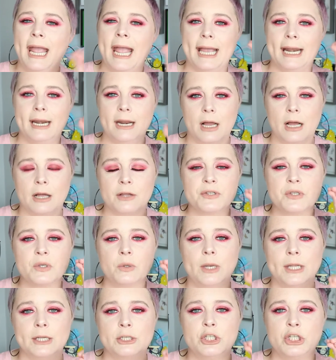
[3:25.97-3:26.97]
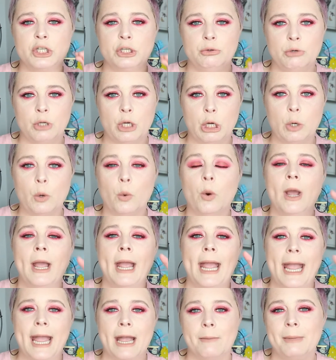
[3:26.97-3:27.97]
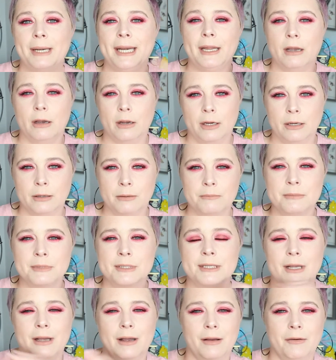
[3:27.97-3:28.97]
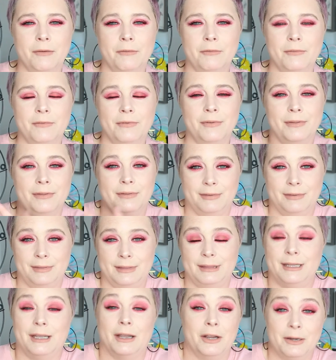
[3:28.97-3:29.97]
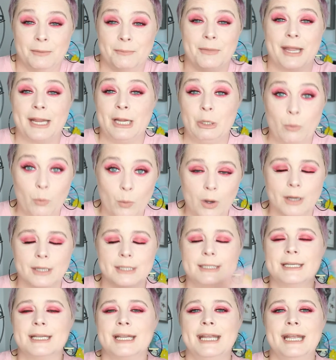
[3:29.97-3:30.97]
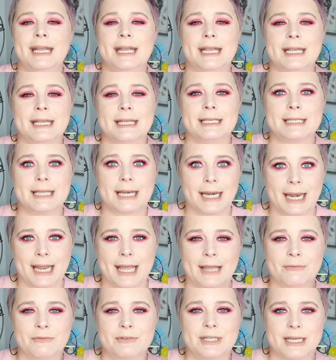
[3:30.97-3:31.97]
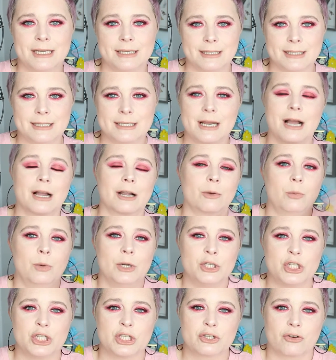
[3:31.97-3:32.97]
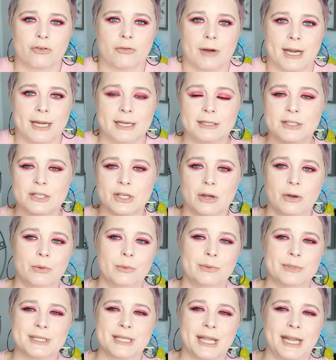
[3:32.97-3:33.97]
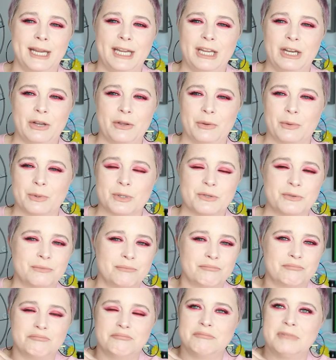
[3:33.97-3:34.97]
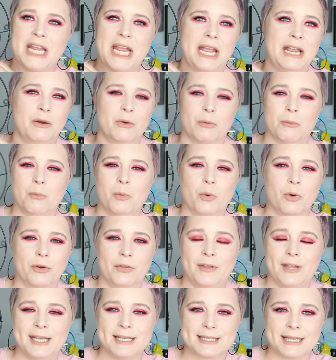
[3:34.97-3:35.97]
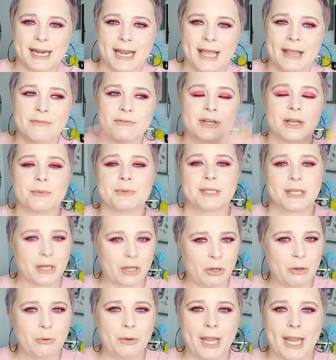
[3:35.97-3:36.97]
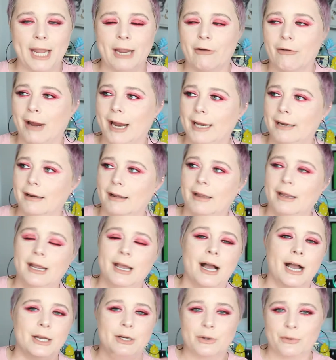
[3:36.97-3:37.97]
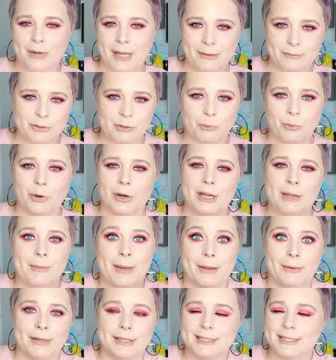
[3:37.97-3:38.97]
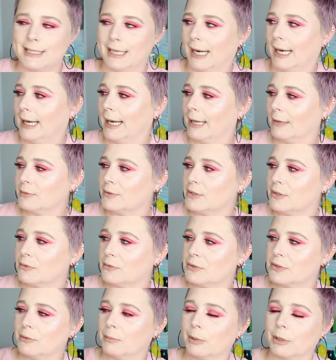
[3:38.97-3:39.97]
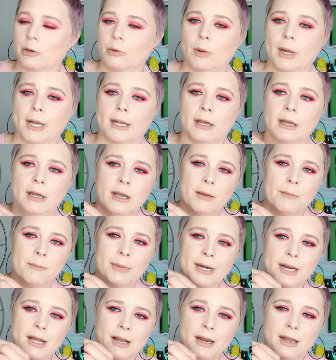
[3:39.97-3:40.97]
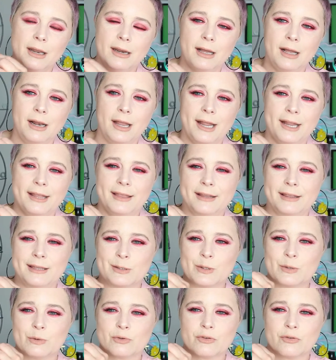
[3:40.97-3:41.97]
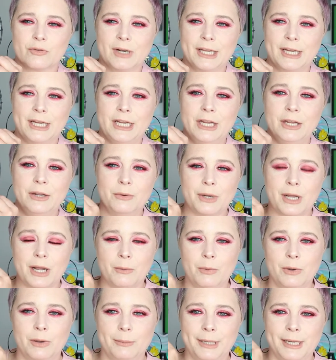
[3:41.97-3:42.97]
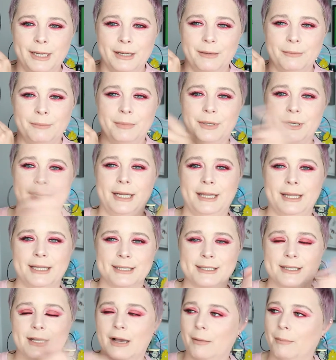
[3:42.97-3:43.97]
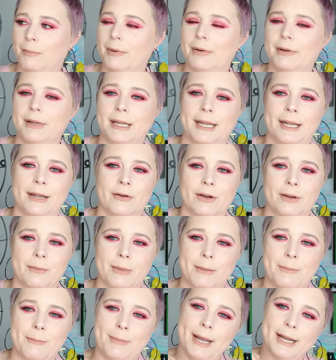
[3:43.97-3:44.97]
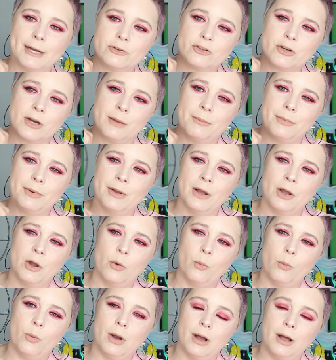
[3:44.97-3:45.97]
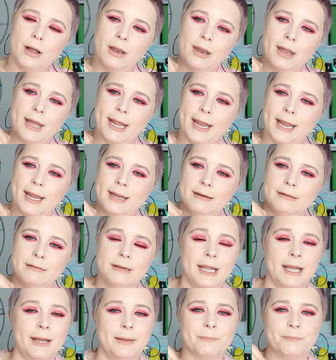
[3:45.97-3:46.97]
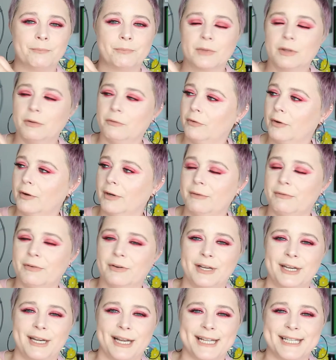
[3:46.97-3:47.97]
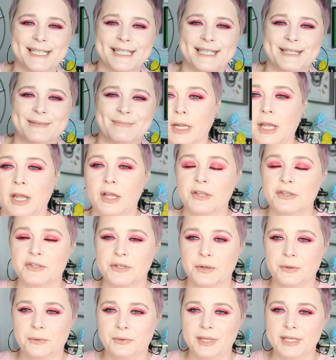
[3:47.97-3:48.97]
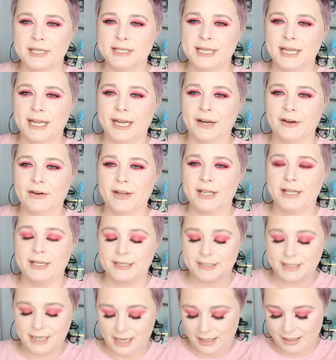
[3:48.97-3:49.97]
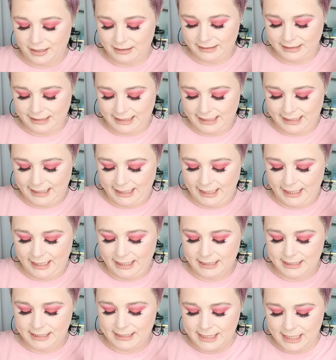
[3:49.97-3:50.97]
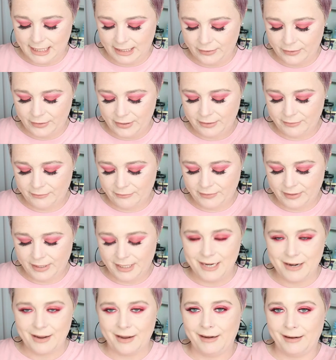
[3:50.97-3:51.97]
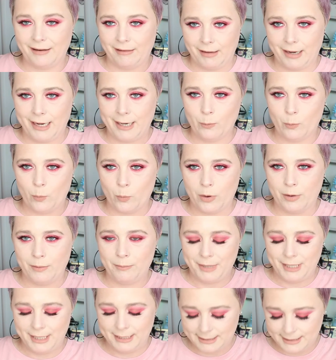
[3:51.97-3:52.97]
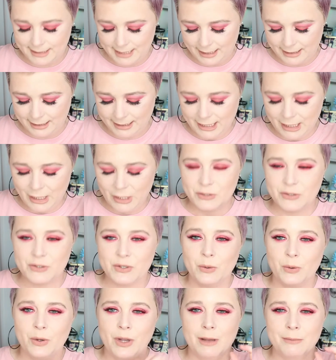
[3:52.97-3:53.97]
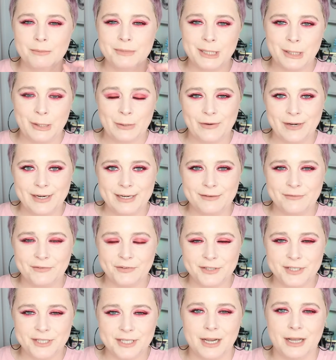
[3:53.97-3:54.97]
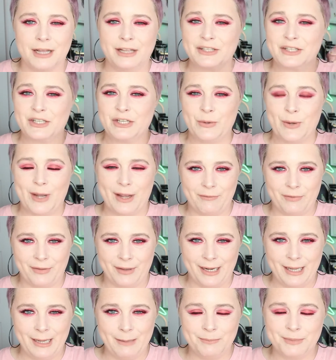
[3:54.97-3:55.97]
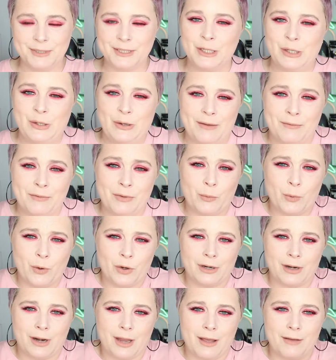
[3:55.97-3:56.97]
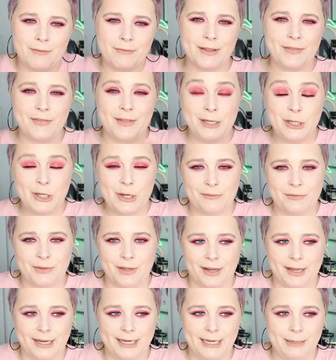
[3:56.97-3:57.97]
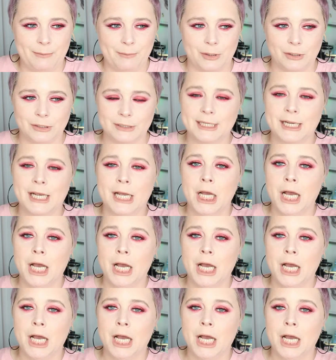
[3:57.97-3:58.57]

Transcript: And it also lets you know how many items of the item that you want is left in stock, which is great. So it was like, you know, there was 10 or more of these left, I was like, okay, great. I don't have to worry about it selling out so super quick. But all in all, I thought this was really cute. I will be putting this up here in my backdrop wall and yeah, very, very nice. So this here is called the Decorative Nightlight one-piece set. So it comes in three different styles. You have the lips, you have the word love, and then you have the lightning bolt.